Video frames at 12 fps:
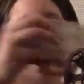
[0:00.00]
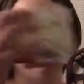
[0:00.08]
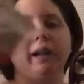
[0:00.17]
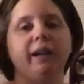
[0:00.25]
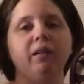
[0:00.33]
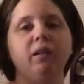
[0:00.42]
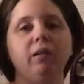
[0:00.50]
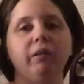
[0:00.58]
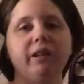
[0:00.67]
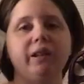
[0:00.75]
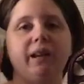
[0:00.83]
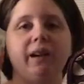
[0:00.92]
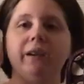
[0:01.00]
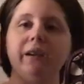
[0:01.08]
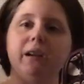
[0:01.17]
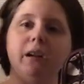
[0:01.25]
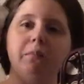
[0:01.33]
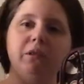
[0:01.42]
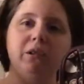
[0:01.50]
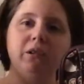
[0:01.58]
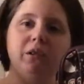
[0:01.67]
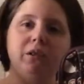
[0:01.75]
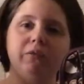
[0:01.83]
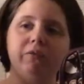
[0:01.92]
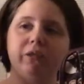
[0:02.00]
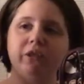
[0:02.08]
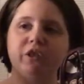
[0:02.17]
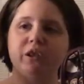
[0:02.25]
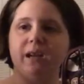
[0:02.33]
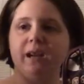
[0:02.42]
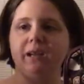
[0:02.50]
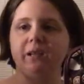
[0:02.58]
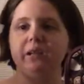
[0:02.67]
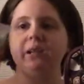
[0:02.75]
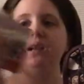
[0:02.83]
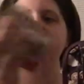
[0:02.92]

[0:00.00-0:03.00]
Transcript: I always carry a couple little fruit snacks in